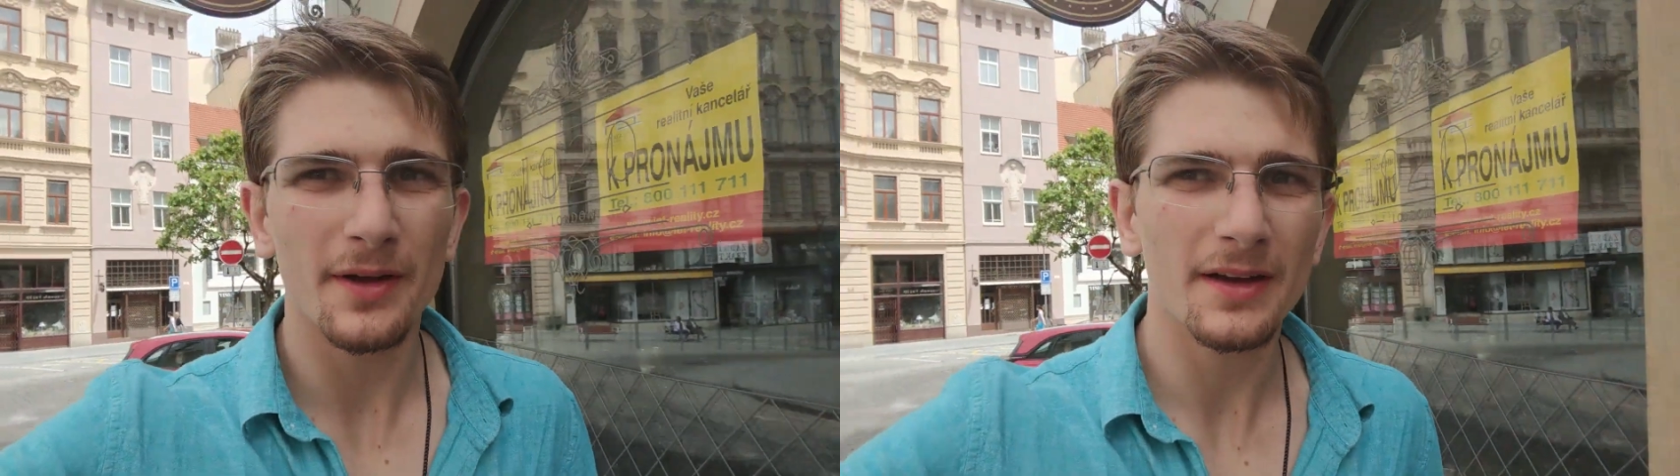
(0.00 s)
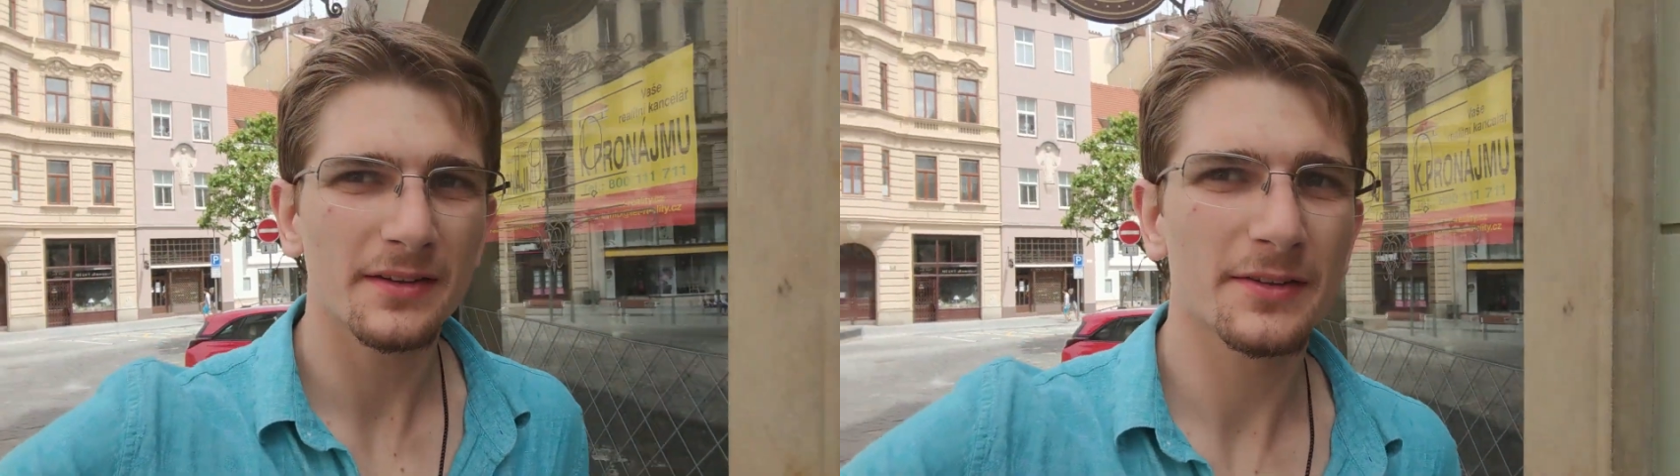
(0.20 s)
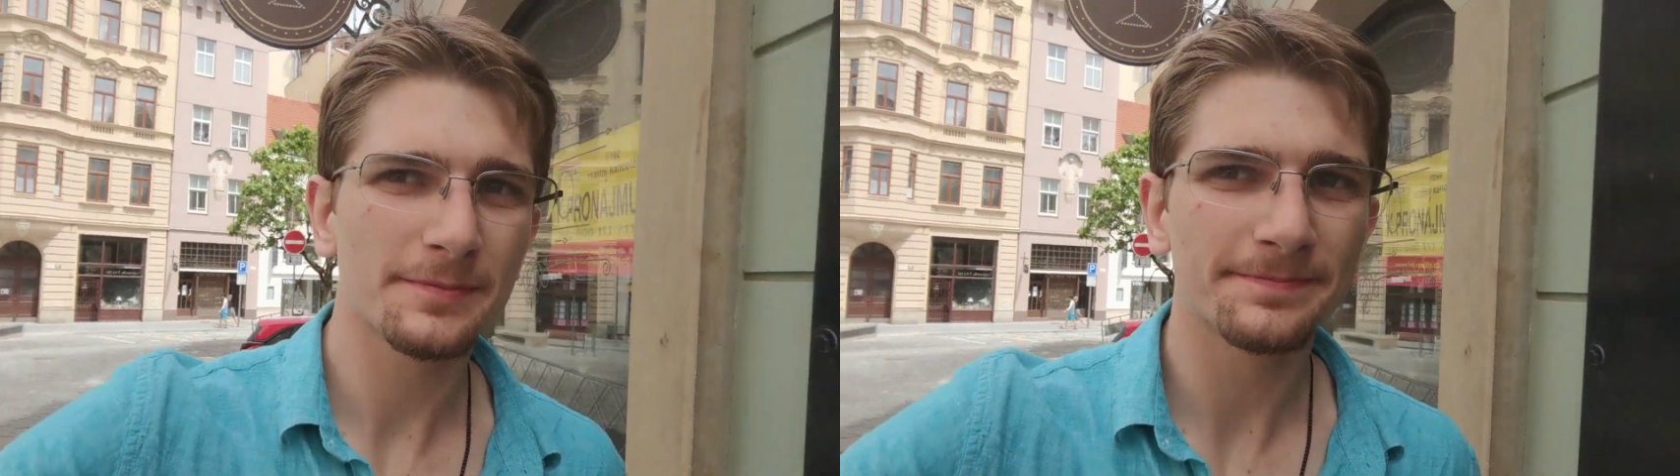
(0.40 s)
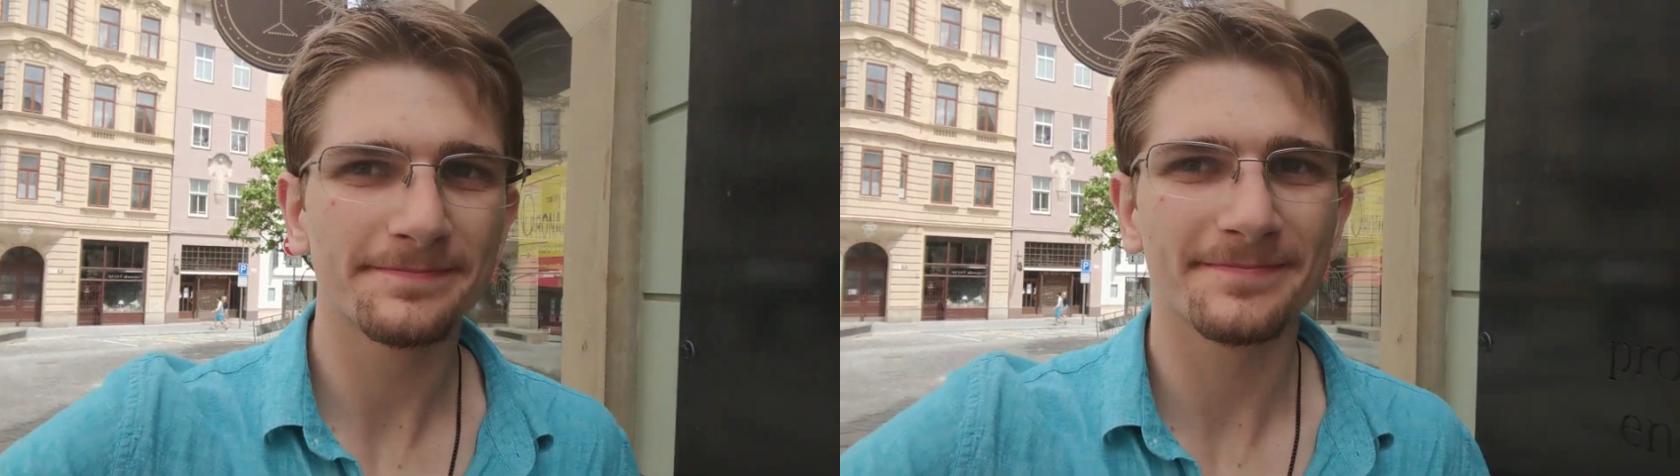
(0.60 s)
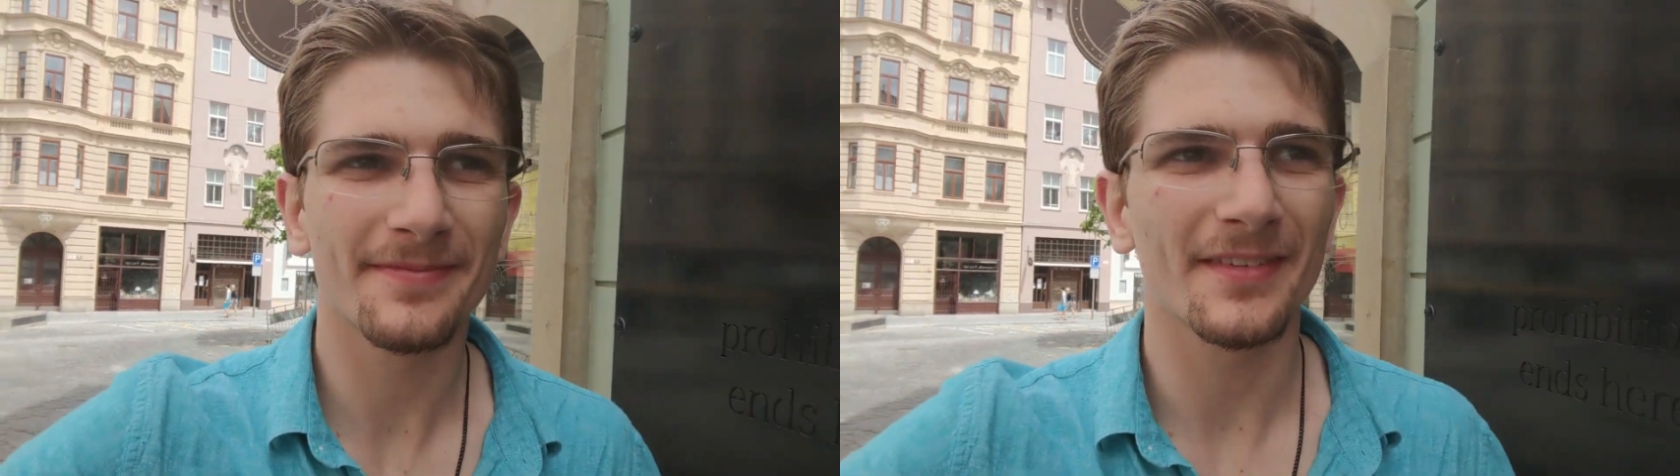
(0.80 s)
guys,
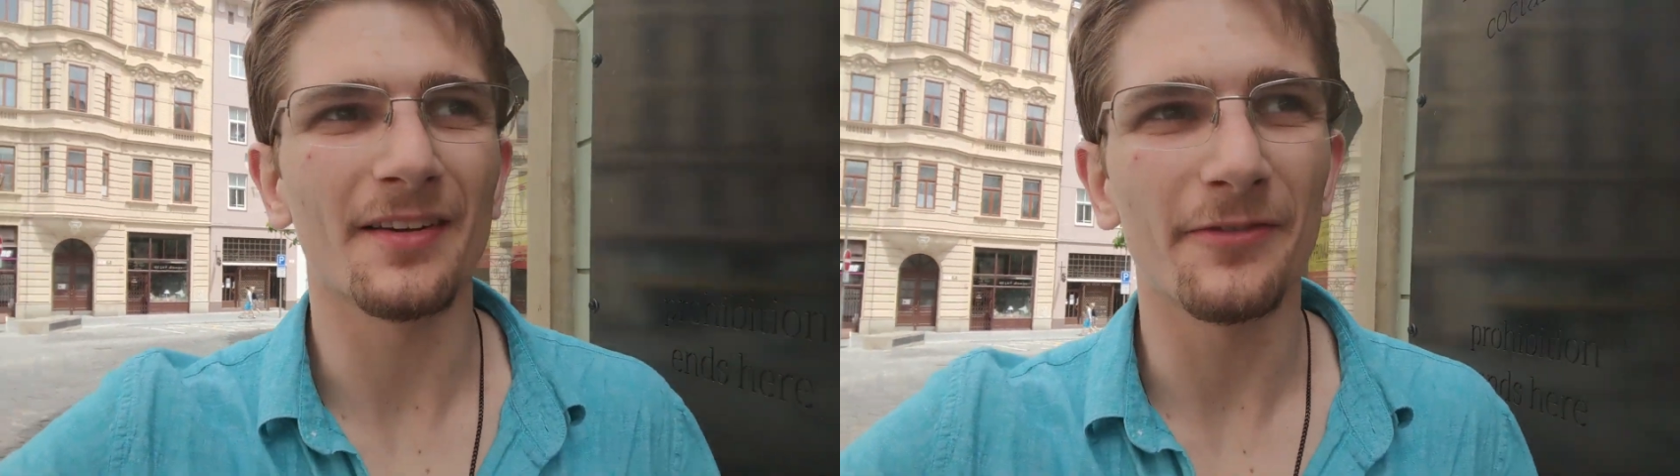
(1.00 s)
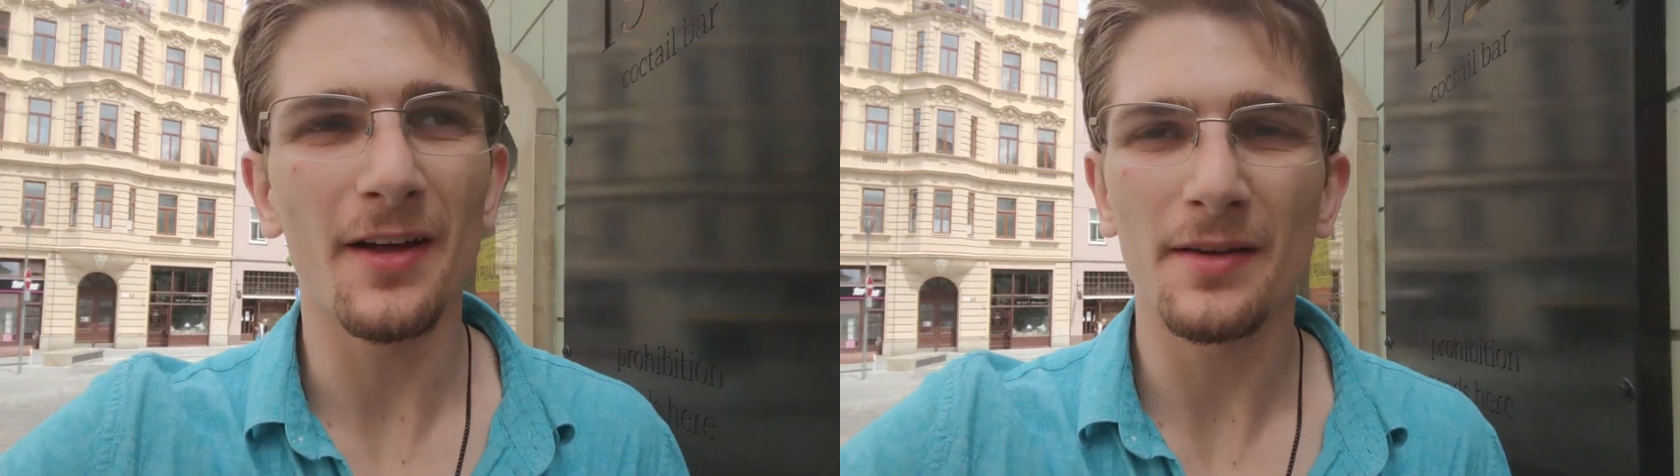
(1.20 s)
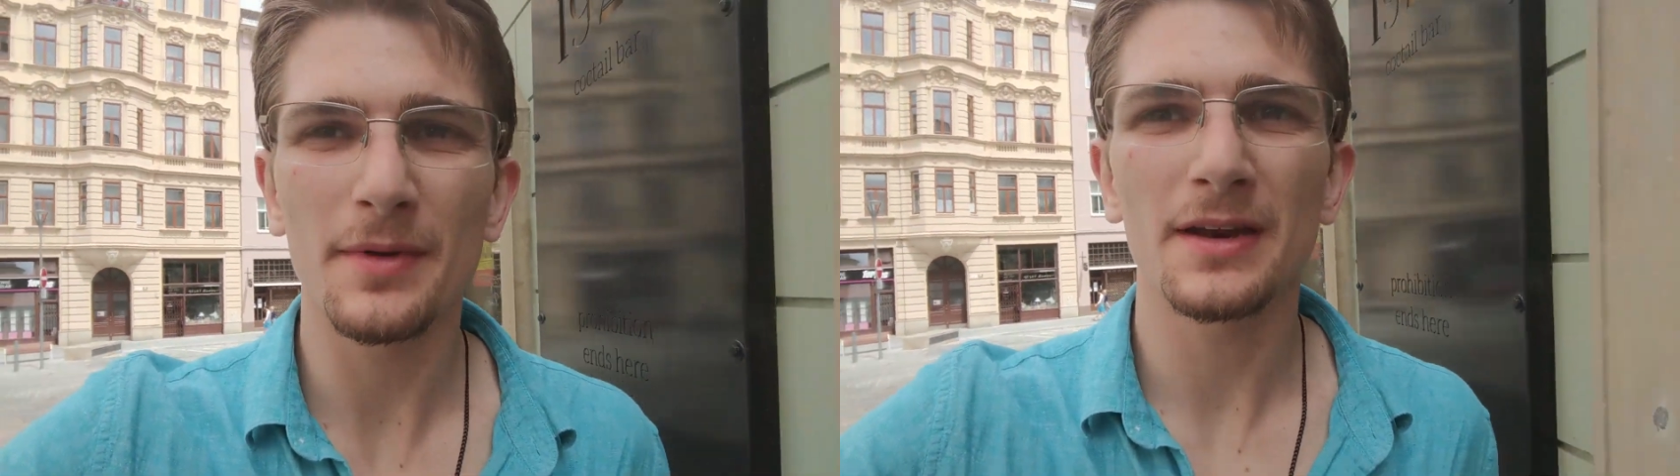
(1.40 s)
I finally